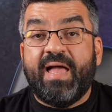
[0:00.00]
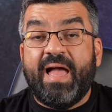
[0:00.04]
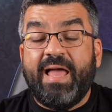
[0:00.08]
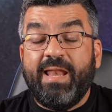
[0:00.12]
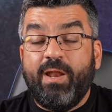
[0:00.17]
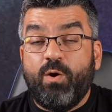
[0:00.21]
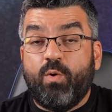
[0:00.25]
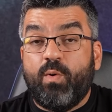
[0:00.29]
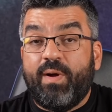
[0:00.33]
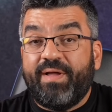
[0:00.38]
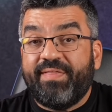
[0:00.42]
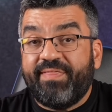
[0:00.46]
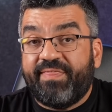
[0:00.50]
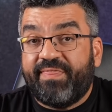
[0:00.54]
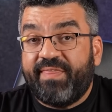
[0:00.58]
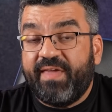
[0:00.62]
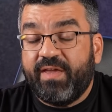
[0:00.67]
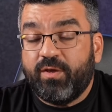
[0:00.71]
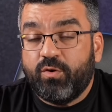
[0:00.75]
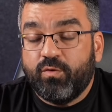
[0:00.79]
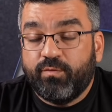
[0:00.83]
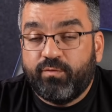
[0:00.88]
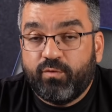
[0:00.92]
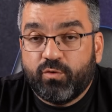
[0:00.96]
Hello and
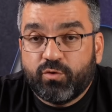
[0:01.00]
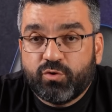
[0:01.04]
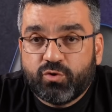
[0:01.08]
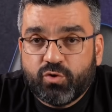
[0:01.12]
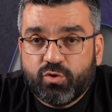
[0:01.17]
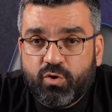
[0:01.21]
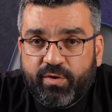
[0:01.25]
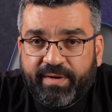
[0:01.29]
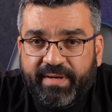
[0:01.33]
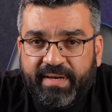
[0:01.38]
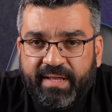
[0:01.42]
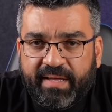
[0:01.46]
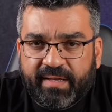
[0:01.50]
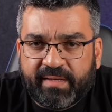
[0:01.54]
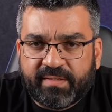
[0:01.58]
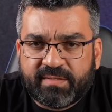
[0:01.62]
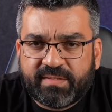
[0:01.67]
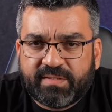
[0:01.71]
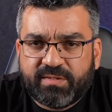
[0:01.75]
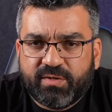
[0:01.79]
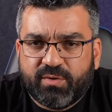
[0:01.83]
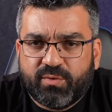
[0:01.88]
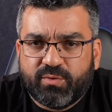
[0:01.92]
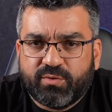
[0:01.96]
thank you for joining.
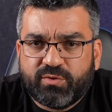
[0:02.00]
So